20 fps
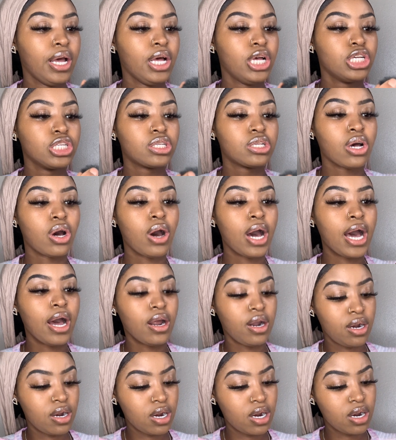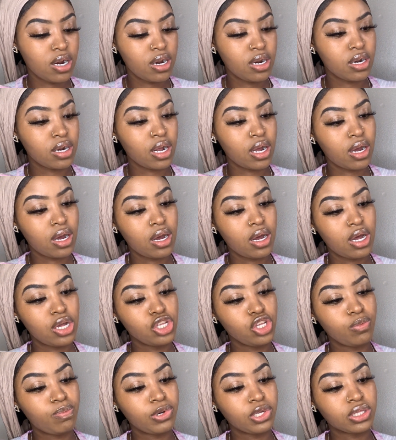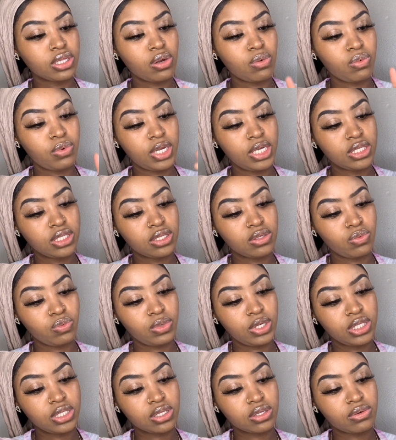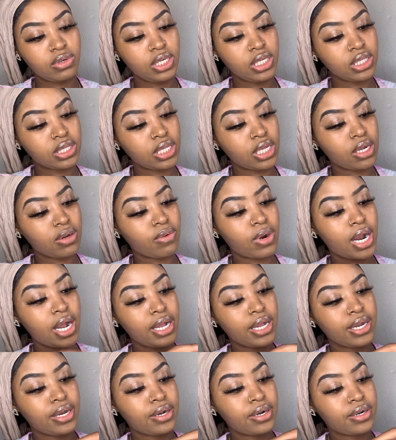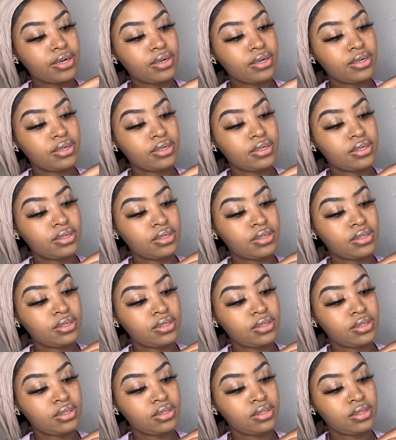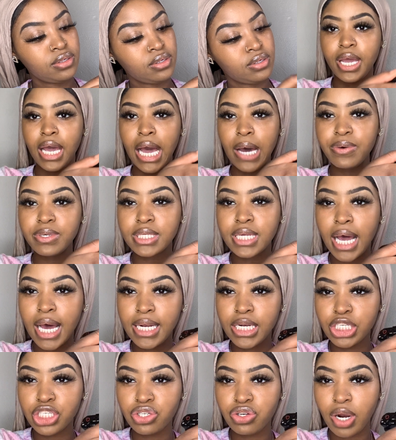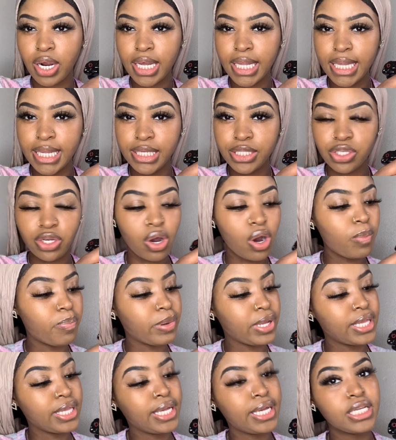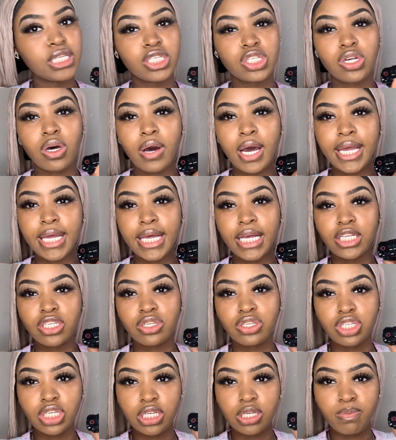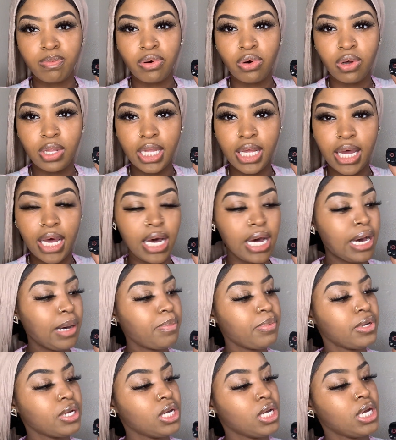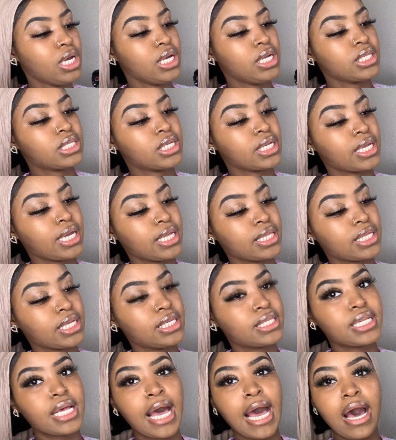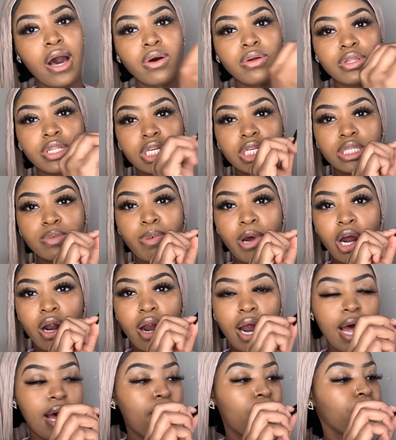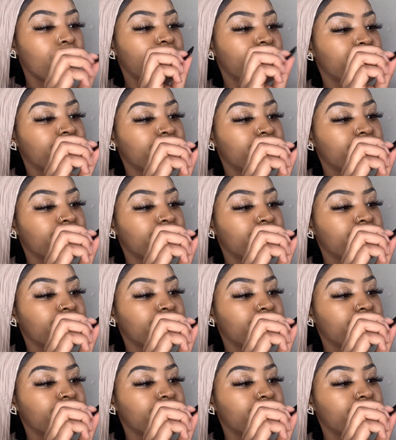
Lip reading: So I heard you put the windscreen thing right here. I was kind of struggling to open this, so I guess you just pull it up to get this out, this part out.